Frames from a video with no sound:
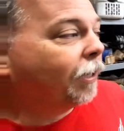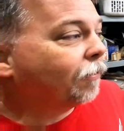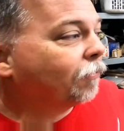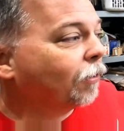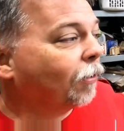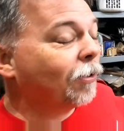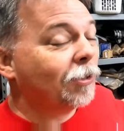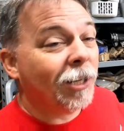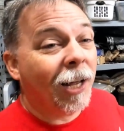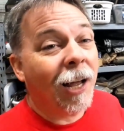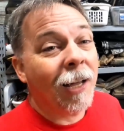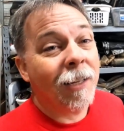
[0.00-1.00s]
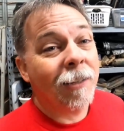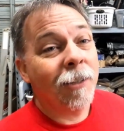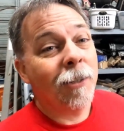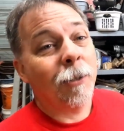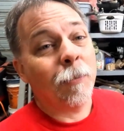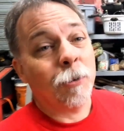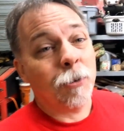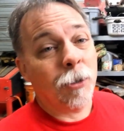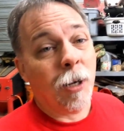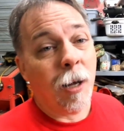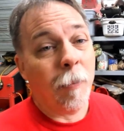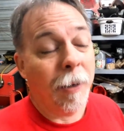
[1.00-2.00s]
have noticed I cleaned up the
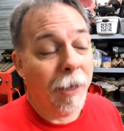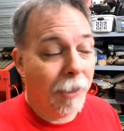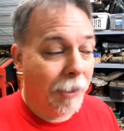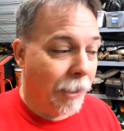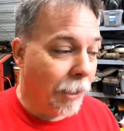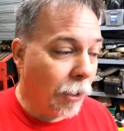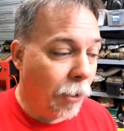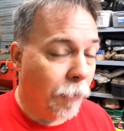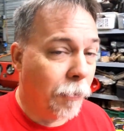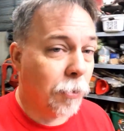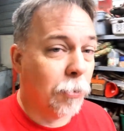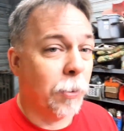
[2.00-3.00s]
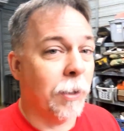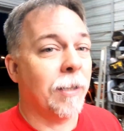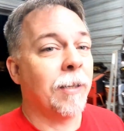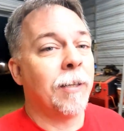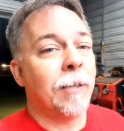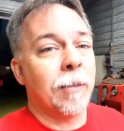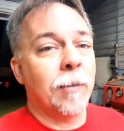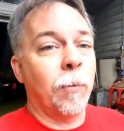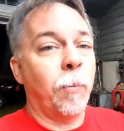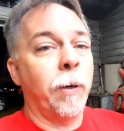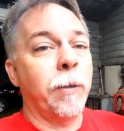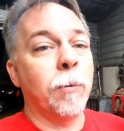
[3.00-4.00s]
shop. I had a day off this week. The
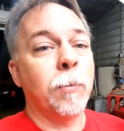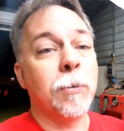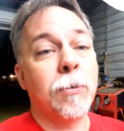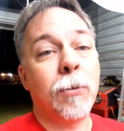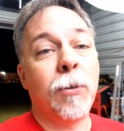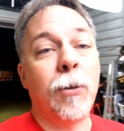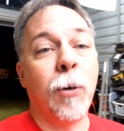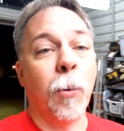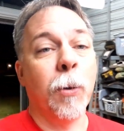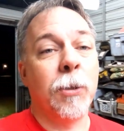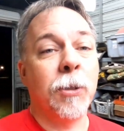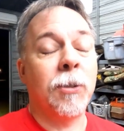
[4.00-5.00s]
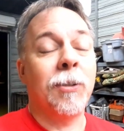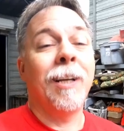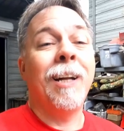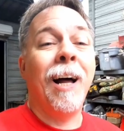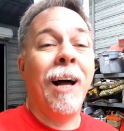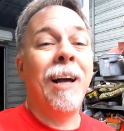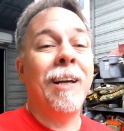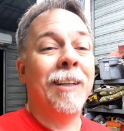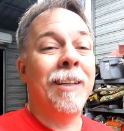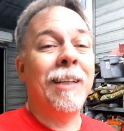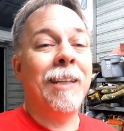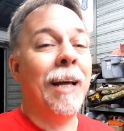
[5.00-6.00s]
weather was gorgeous and I
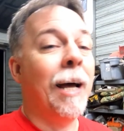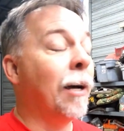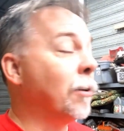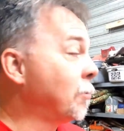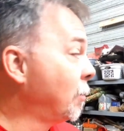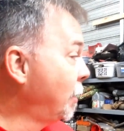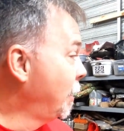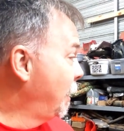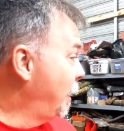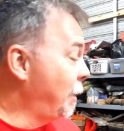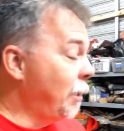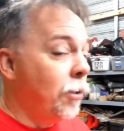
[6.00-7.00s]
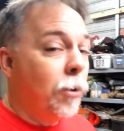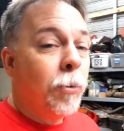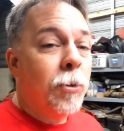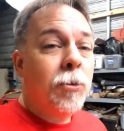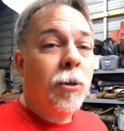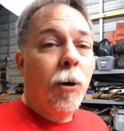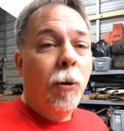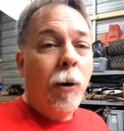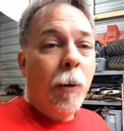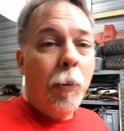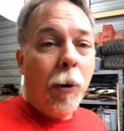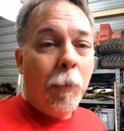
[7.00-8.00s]
cleaned house, and in doing so
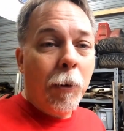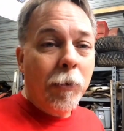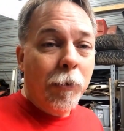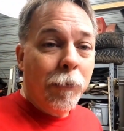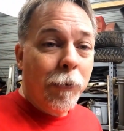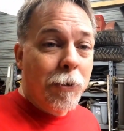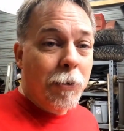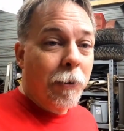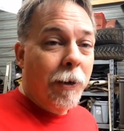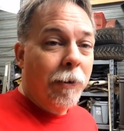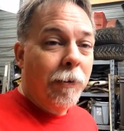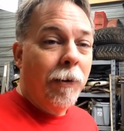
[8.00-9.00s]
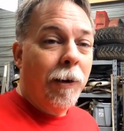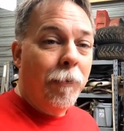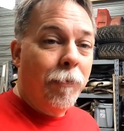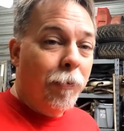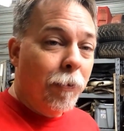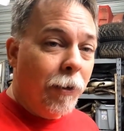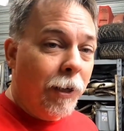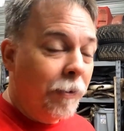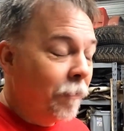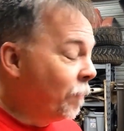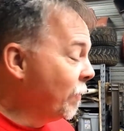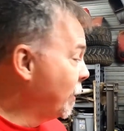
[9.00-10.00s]
I brought my refrigerator up front.
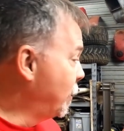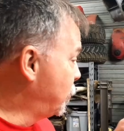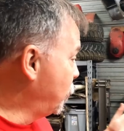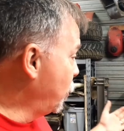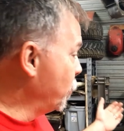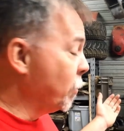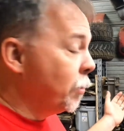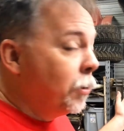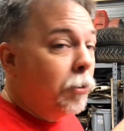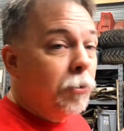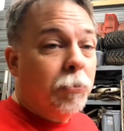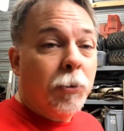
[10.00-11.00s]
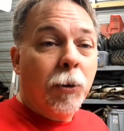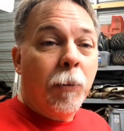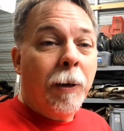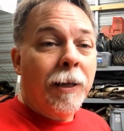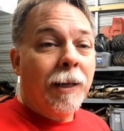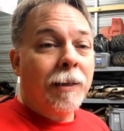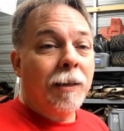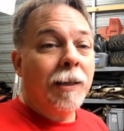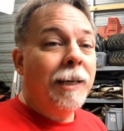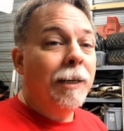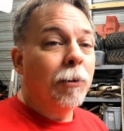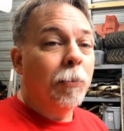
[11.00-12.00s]
And so what we're going to do is we're going to make that the
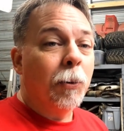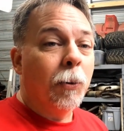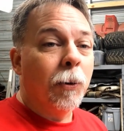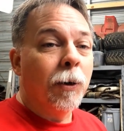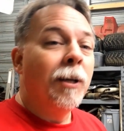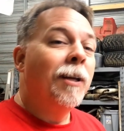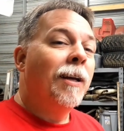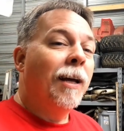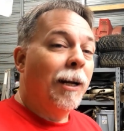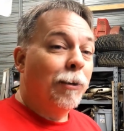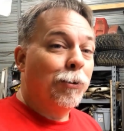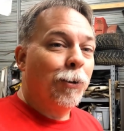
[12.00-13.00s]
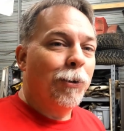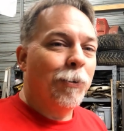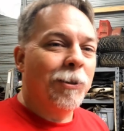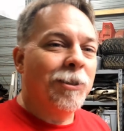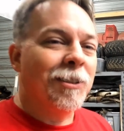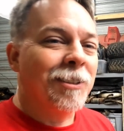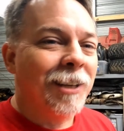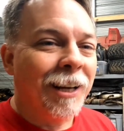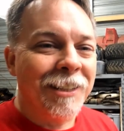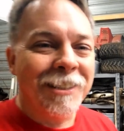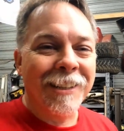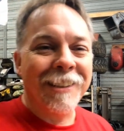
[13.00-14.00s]
leaderboard, and I'll show you what's
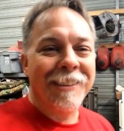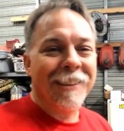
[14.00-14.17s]
inside. Check this